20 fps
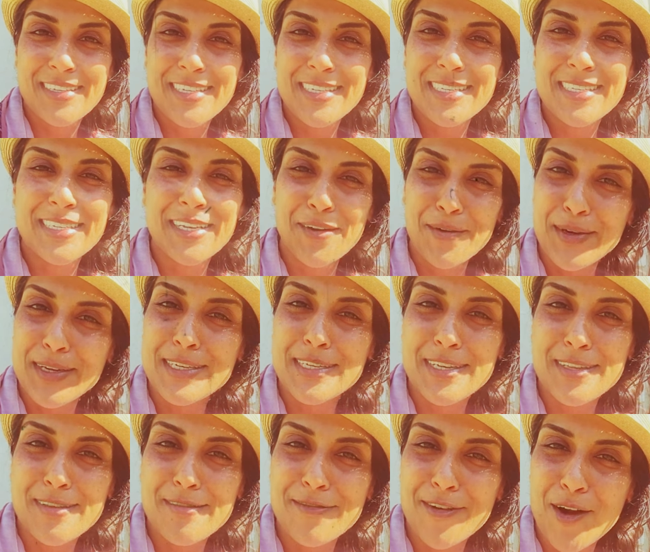just going
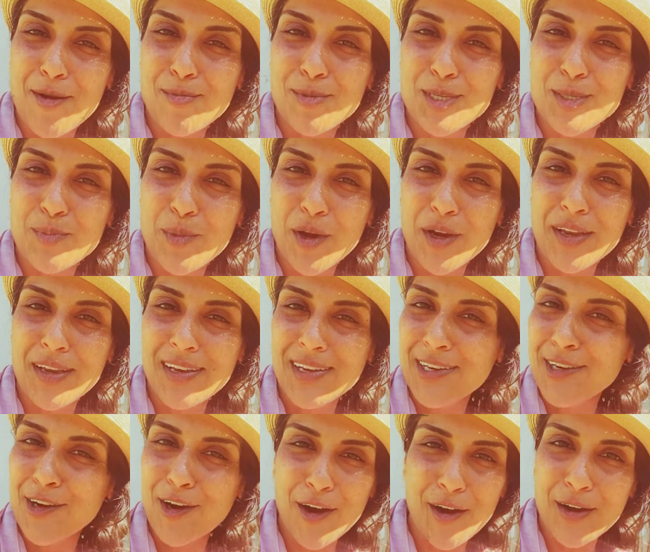to the farmer's market,
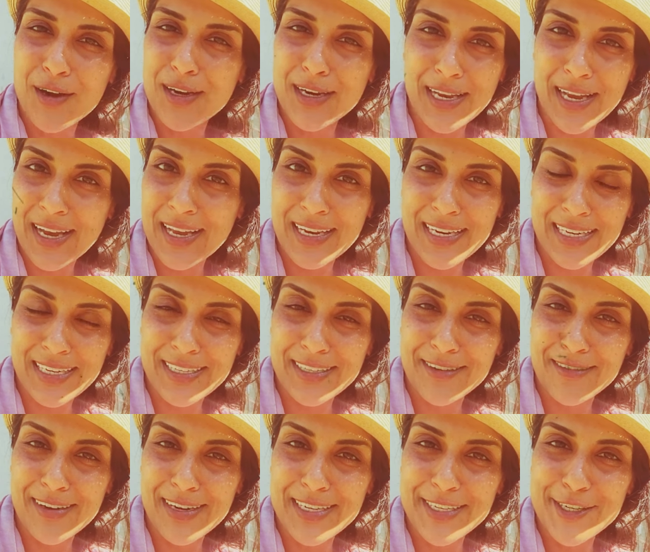you're already heading in
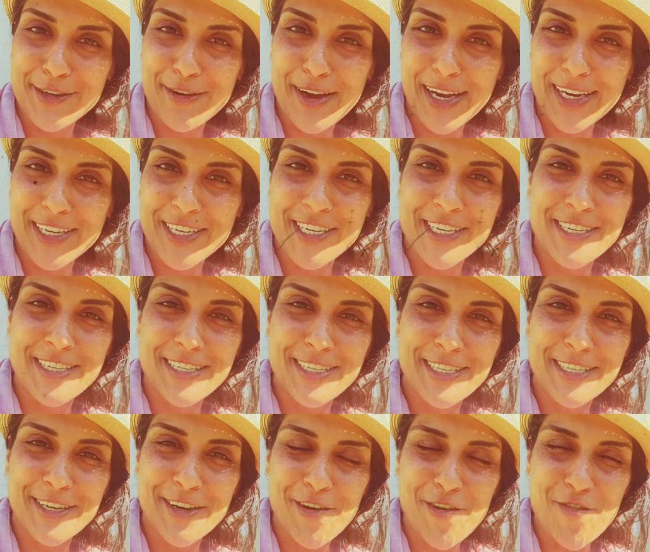the right direction.
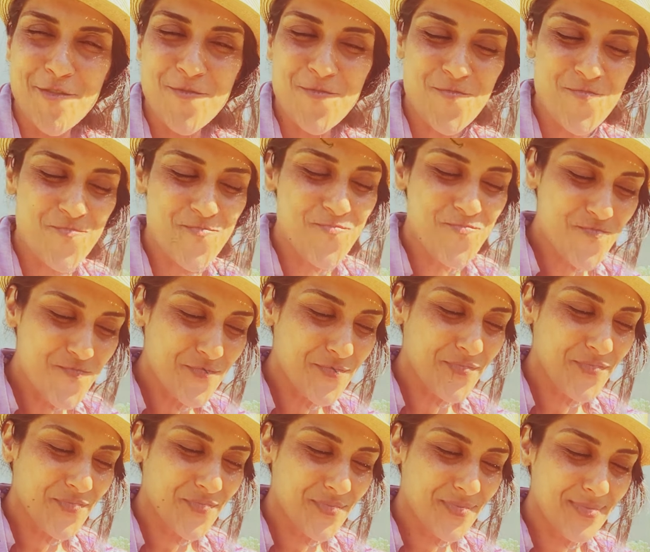So,
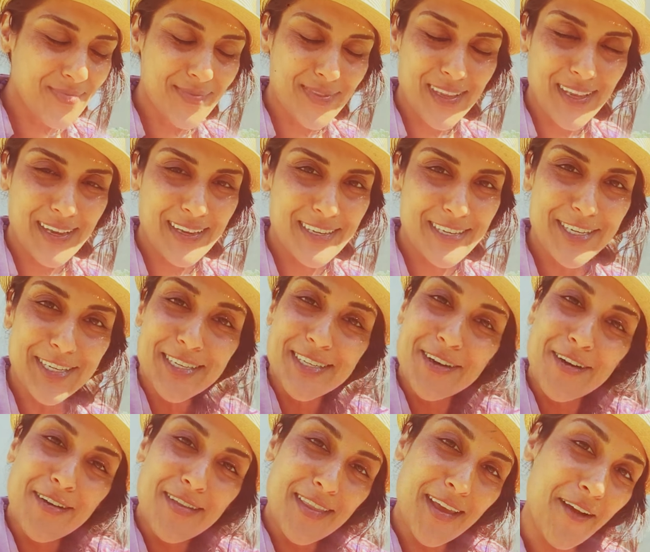just
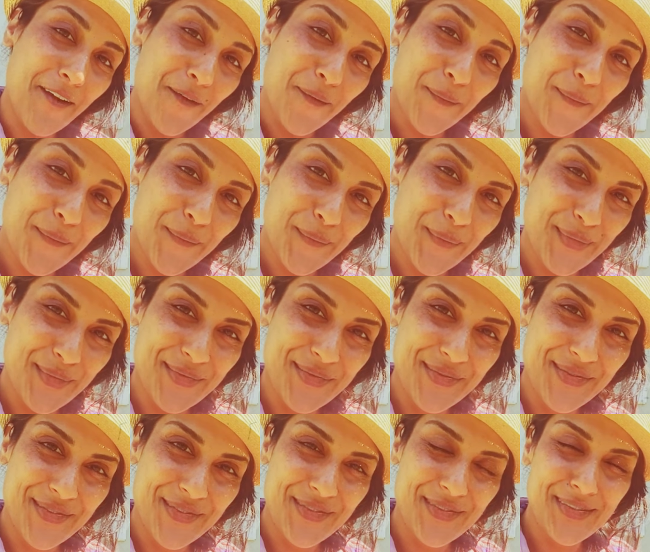start there.
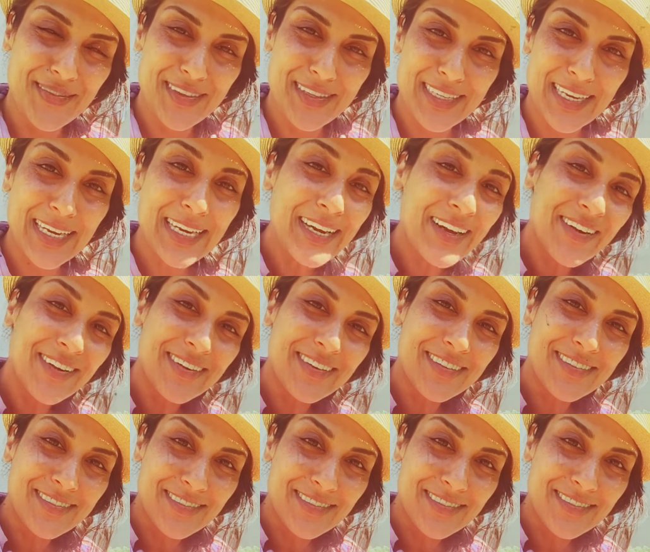Take care.